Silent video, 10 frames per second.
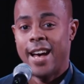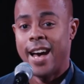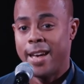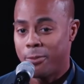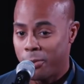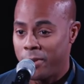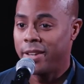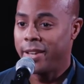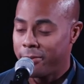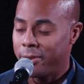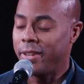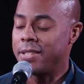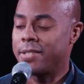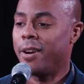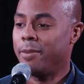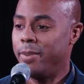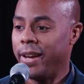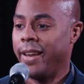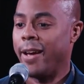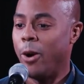I am really, really sorry,
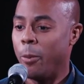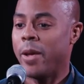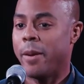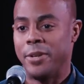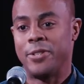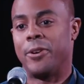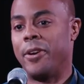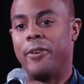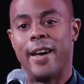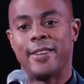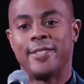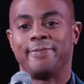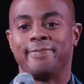buddy, and I hope you're able to turn it around.